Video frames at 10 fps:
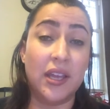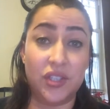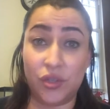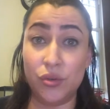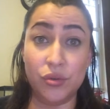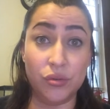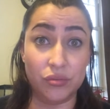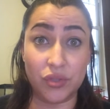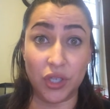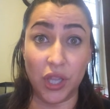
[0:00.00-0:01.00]
to
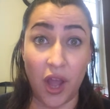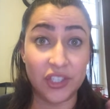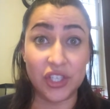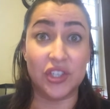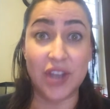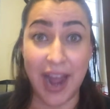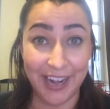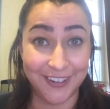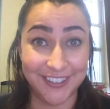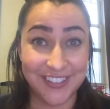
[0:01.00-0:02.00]
launch a
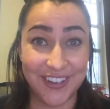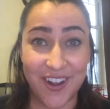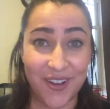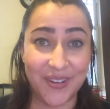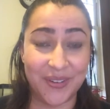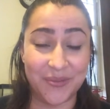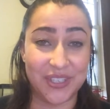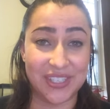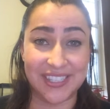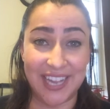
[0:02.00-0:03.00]
child, you know,
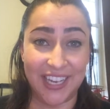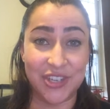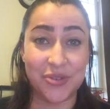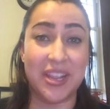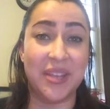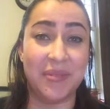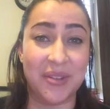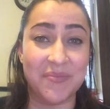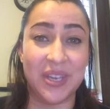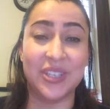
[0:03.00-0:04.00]
which is like a dream and a
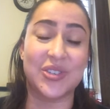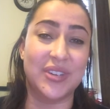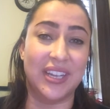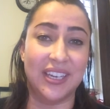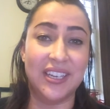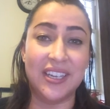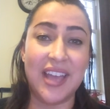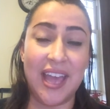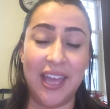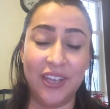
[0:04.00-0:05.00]
ministry
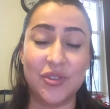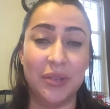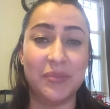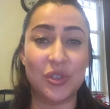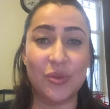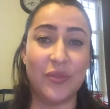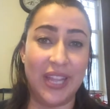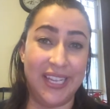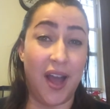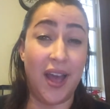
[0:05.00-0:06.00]
and dreams that you feel
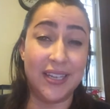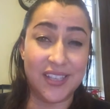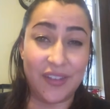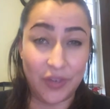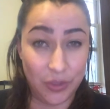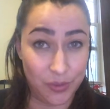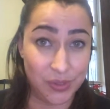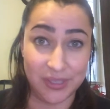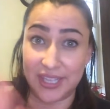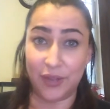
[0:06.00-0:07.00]
like God has given you.
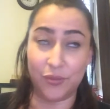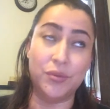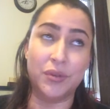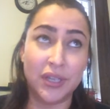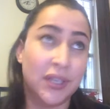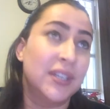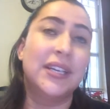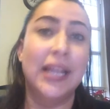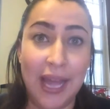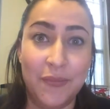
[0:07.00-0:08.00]
So it's like, ooh,
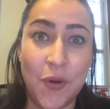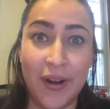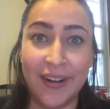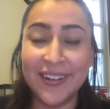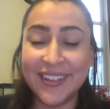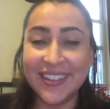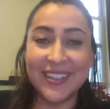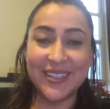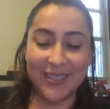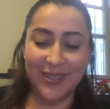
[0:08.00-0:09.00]
a lot more.
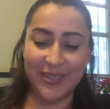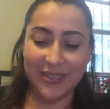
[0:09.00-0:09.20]
But